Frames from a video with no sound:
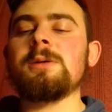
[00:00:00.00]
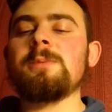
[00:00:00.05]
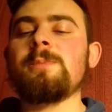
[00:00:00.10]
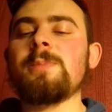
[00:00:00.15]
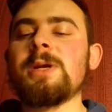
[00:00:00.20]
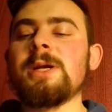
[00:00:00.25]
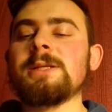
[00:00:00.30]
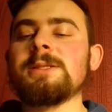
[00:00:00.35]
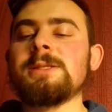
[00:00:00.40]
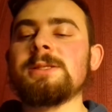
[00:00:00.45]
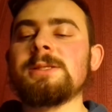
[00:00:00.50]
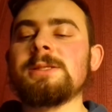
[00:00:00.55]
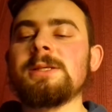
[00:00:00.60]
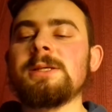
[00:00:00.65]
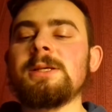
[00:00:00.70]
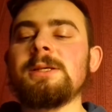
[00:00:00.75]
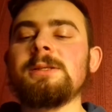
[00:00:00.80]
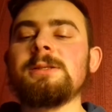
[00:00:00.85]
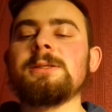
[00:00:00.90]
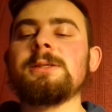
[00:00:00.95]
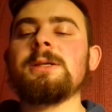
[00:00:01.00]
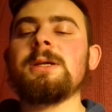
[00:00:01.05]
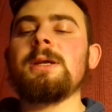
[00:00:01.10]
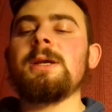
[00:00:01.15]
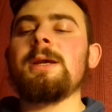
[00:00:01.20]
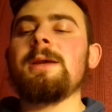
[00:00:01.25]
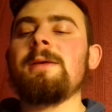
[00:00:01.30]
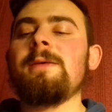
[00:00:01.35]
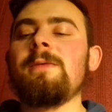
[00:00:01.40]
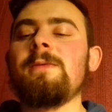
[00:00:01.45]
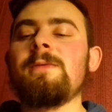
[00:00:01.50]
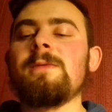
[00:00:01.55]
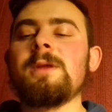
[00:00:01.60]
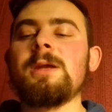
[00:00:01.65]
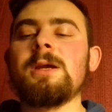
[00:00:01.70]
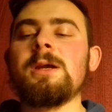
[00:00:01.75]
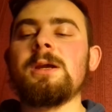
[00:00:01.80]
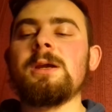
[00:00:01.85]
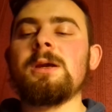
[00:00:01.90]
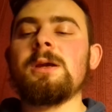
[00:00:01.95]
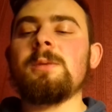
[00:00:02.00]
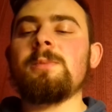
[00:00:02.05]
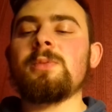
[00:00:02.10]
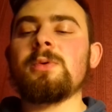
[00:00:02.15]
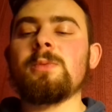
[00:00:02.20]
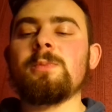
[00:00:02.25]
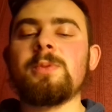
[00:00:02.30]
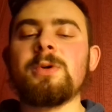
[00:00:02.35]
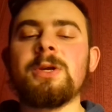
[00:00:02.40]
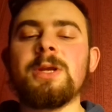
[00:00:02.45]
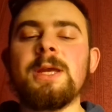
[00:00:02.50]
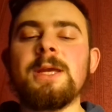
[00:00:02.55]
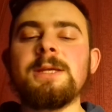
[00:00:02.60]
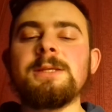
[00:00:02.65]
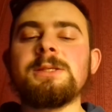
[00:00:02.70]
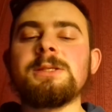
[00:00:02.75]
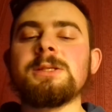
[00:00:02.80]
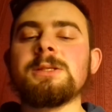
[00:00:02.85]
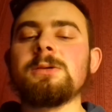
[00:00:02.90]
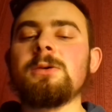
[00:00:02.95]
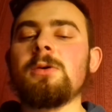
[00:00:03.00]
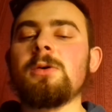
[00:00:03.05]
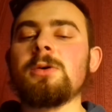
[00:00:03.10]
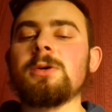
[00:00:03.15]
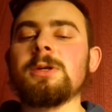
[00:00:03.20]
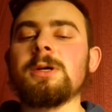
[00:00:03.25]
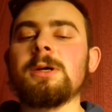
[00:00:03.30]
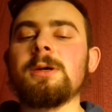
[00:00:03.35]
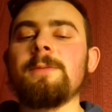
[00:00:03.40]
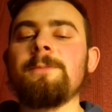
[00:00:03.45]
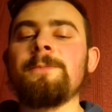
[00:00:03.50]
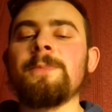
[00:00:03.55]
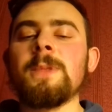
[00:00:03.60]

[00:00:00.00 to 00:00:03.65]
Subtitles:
practiced in the appropriate order,